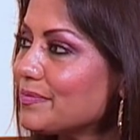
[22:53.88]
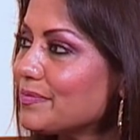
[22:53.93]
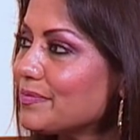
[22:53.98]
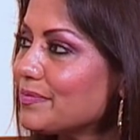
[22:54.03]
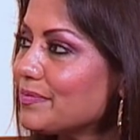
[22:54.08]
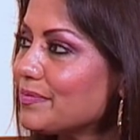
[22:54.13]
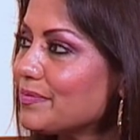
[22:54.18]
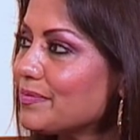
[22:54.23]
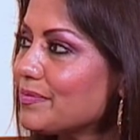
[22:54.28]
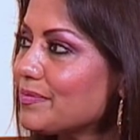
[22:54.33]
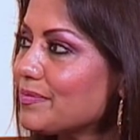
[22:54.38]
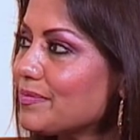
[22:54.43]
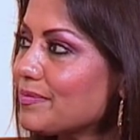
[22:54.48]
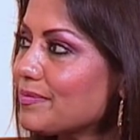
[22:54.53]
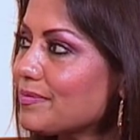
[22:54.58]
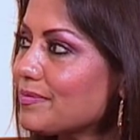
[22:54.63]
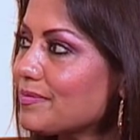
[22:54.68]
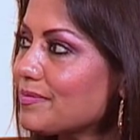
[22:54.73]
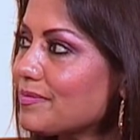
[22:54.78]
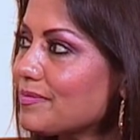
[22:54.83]

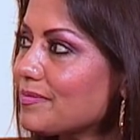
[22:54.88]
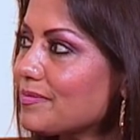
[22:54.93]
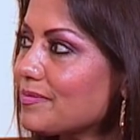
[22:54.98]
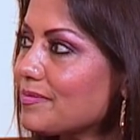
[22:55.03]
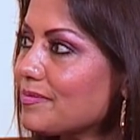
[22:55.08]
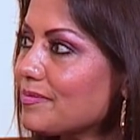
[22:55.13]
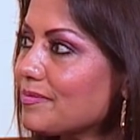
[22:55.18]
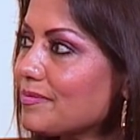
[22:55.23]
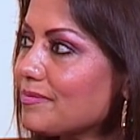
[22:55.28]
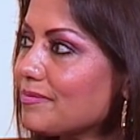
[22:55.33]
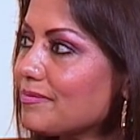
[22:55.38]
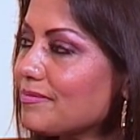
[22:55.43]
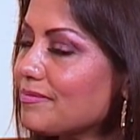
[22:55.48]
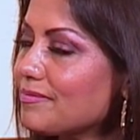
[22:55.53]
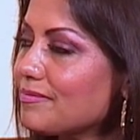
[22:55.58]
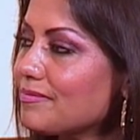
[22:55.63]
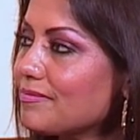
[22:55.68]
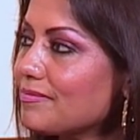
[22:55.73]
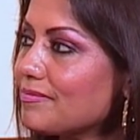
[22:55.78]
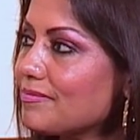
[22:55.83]

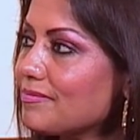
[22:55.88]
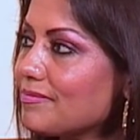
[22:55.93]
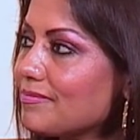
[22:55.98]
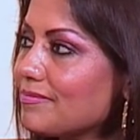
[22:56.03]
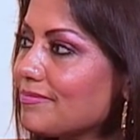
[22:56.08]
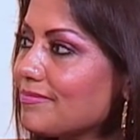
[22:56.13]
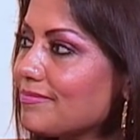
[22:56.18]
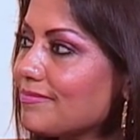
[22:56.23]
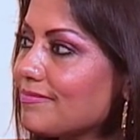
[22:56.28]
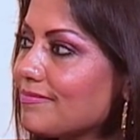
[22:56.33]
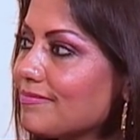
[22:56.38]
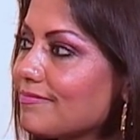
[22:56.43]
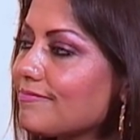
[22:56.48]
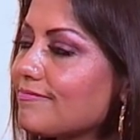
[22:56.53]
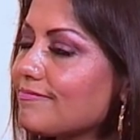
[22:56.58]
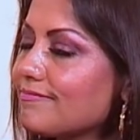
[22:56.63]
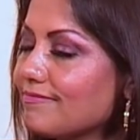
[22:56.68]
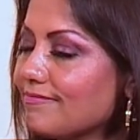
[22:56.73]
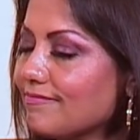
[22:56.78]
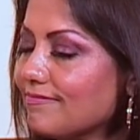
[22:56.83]

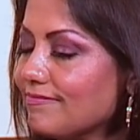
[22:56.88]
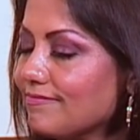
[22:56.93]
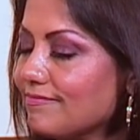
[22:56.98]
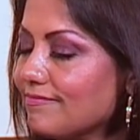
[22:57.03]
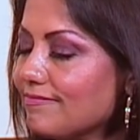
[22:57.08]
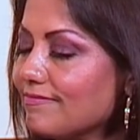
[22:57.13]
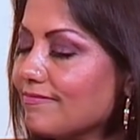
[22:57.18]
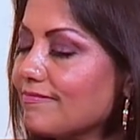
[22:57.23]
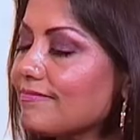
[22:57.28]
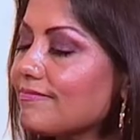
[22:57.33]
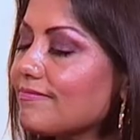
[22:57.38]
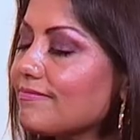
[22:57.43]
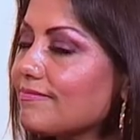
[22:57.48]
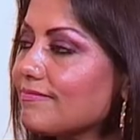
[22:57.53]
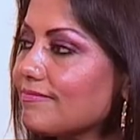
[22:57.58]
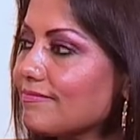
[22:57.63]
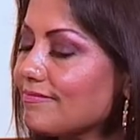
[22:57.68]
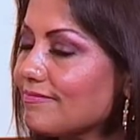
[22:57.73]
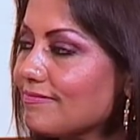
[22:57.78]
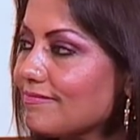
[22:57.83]

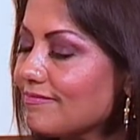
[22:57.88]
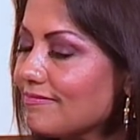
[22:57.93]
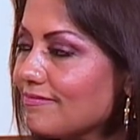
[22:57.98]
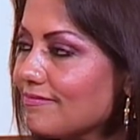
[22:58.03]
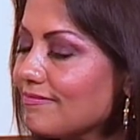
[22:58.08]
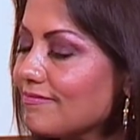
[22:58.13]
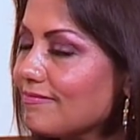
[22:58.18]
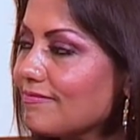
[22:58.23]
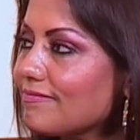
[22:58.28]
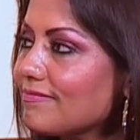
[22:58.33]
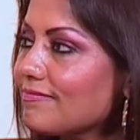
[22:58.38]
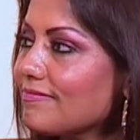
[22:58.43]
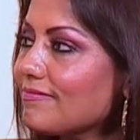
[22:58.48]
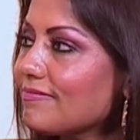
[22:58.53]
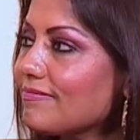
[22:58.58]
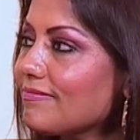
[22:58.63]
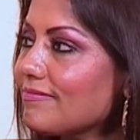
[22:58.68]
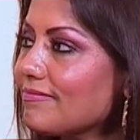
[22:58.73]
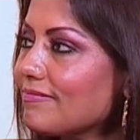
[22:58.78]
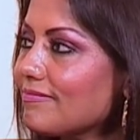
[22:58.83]

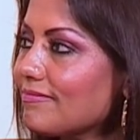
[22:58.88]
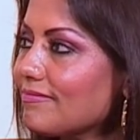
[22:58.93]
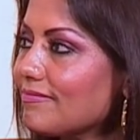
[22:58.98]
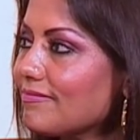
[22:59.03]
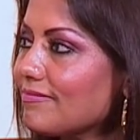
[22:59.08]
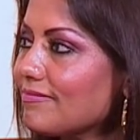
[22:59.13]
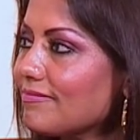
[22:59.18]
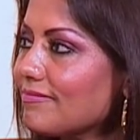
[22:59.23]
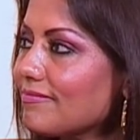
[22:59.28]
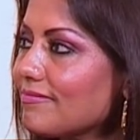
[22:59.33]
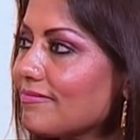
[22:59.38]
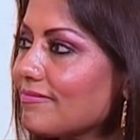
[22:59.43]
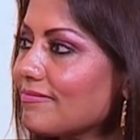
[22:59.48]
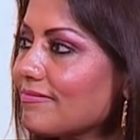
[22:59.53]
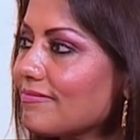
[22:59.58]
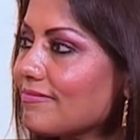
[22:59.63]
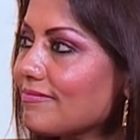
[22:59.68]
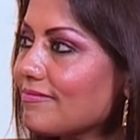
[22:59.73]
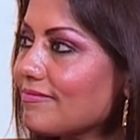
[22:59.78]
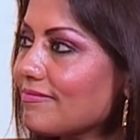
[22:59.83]

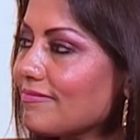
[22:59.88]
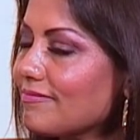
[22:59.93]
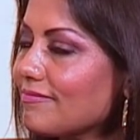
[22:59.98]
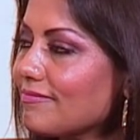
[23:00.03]
The person shown says nothing.